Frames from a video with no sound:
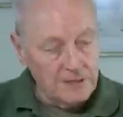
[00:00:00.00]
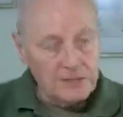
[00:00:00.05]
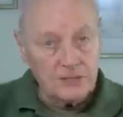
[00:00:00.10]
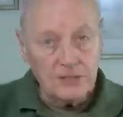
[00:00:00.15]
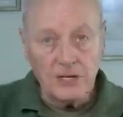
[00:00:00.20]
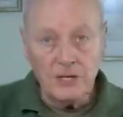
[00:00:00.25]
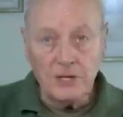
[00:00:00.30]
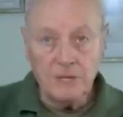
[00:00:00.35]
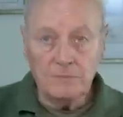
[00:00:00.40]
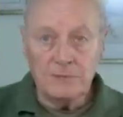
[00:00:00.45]

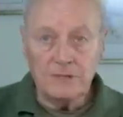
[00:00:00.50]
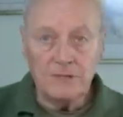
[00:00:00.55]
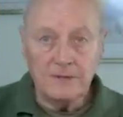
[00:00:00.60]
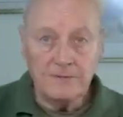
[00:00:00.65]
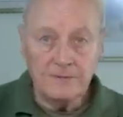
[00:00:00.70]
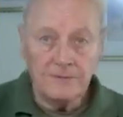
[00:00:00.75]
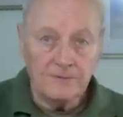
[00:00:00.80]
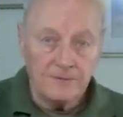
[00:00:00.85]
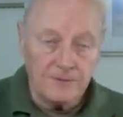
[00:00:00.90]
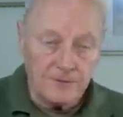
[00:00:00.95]
So hopefully
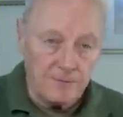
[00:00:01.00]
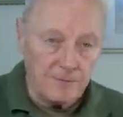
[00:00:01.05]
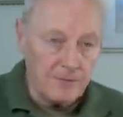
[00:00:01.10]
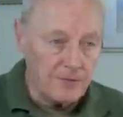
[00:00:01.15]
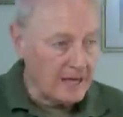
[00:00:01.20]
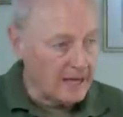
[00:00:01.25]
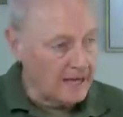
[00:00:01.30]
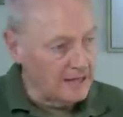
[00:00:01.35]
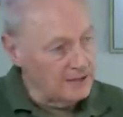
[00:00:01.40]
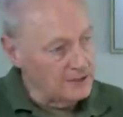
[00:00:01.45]
from
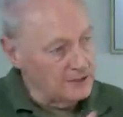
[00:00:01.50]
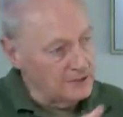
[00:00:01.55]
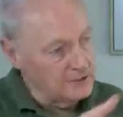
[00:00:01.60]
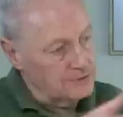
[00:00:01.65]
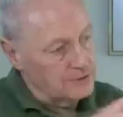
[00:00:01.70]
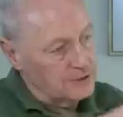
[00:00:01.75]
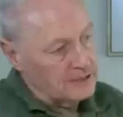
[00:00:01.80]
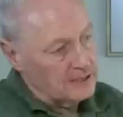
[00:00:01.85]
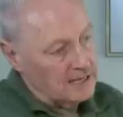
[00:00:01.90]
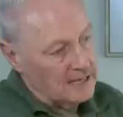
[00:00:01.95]
that you
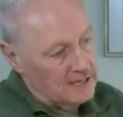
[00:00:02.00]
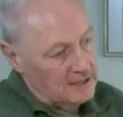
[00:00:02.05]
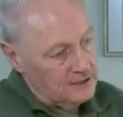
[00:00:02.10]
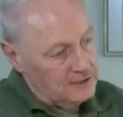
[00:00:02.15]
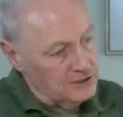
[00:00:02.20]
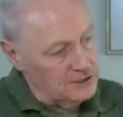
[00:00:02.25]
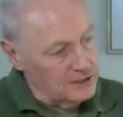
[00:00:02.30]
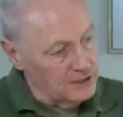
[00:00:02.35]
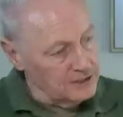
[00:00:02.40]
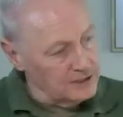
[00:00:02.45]
can get a
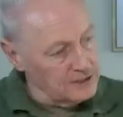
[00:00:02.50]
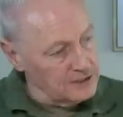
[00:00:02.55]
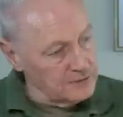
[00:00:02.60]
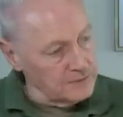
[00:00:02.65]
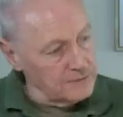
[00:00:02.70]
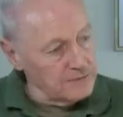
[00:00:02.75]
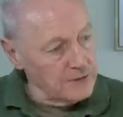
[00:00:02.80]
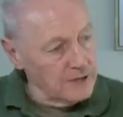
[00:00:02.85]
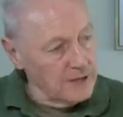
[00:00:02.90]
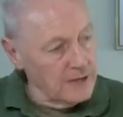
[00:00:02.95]
gist
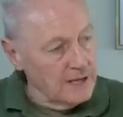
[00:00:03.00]
of